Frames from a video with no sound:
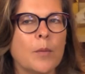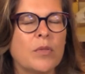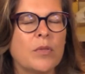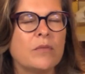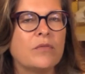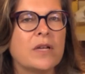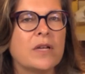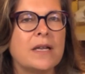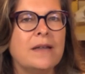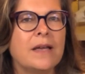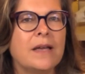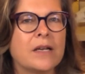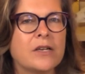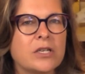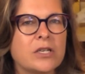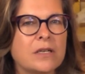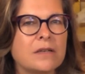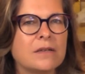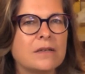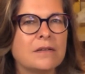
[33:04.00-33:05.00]
of
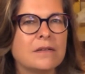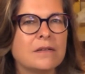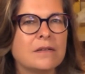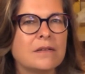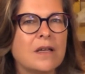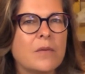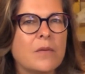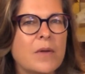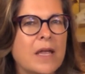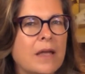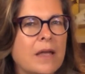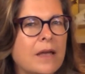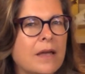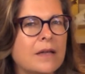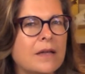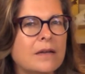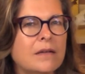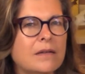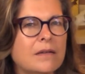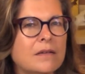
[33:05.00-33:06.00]
connection that we
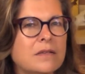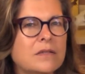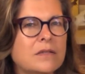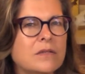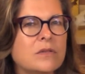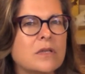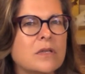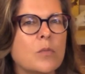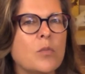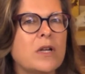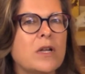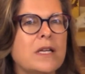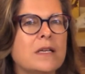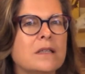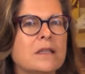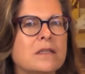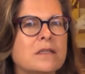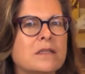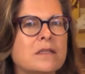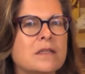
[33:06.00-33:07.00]
had to someone
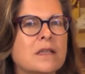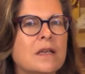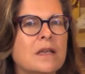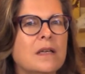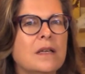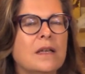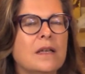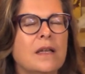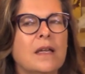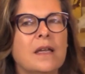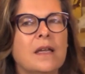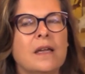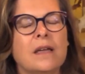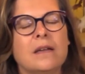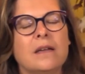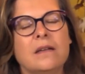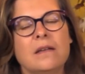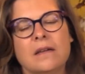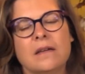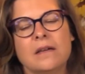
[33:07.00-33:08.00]
else
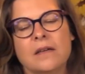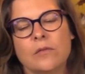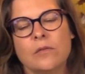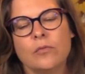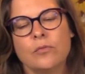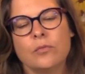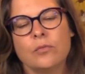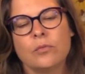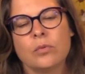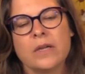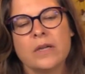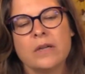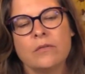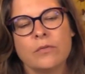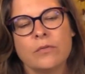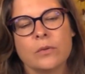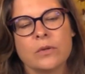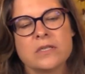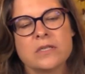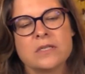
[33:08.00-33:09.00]
and of
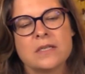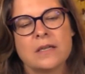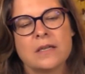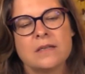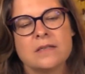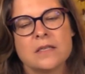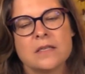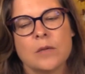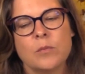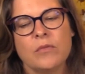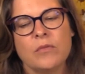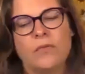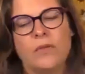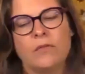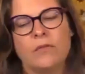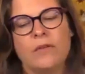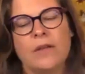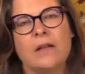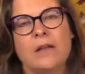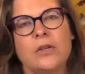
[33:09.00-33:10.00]
reinforcing some of
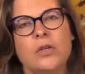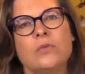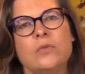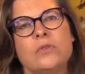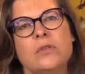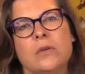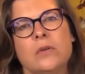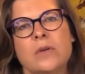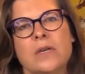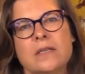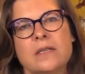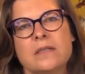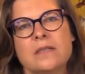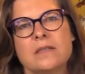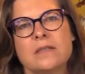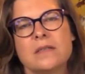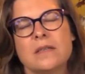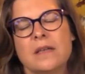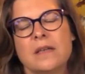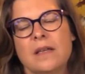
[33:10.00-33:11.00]
their value to
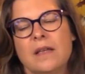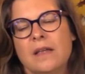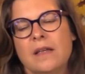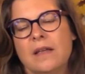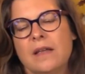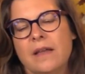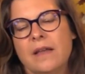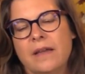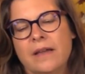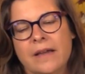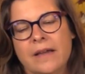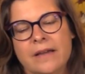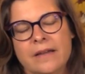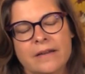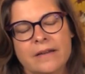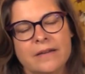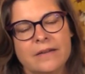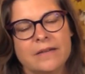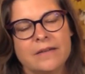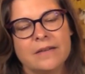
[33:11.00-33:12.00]
us.
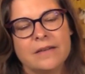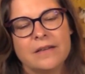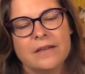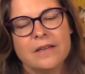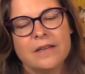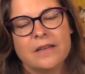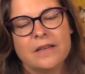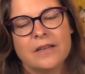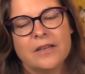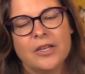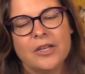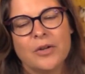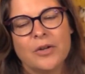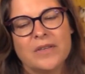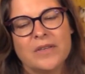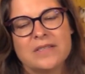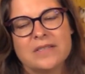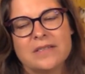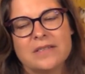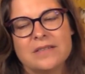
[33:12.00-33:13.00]
And, you know,
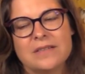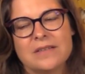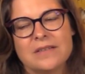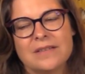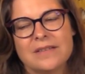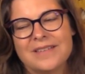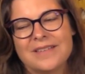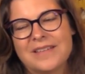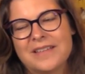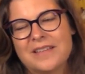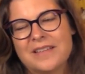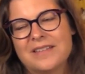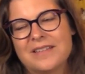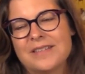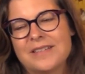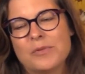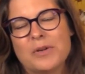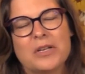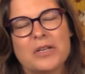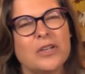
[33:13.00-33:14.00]
this is
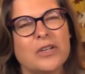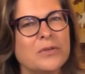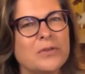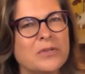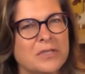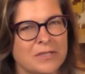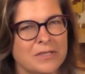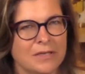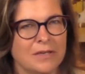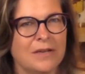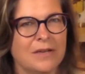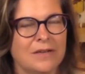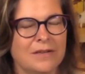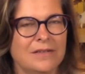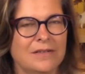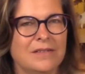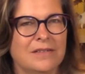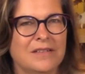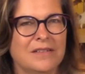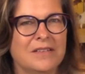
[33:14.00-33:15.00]
what ghosts are,
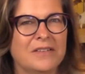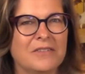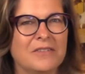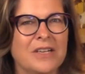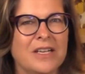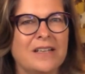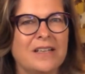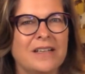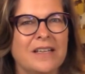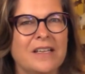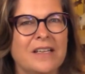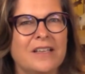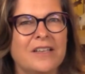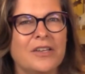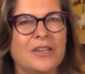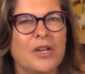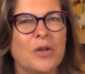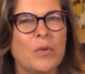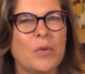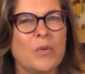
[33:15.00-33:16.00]
right?
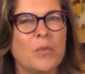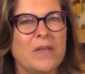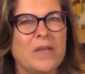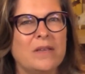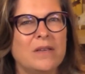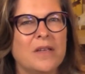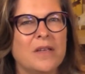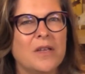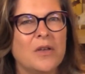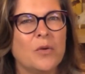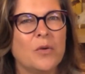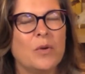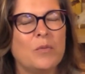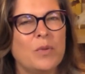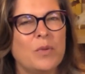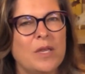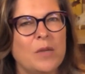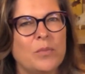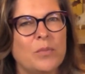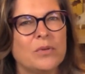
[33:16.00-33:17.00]
Like, you know, when
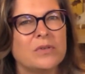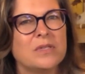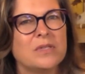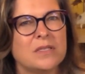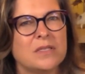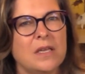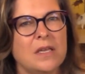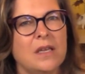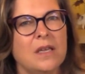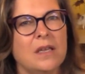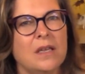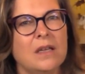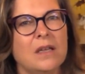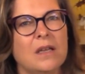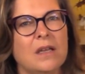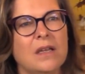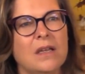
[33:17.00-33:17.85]
people see,